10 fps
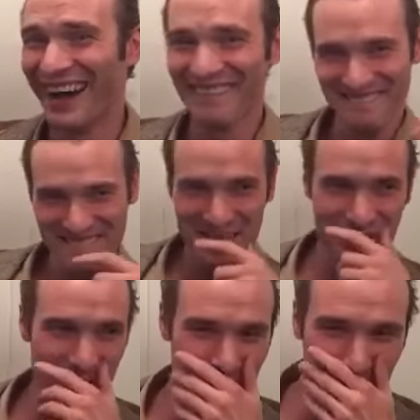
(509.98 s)
everybody
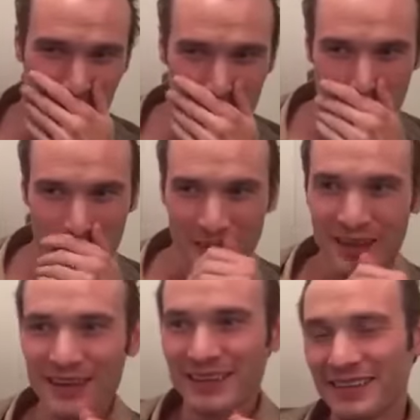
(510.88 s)
online really wants to
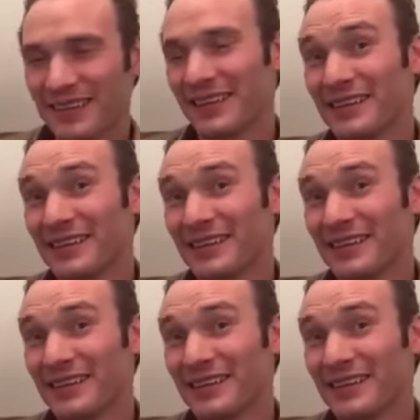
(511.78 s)
know.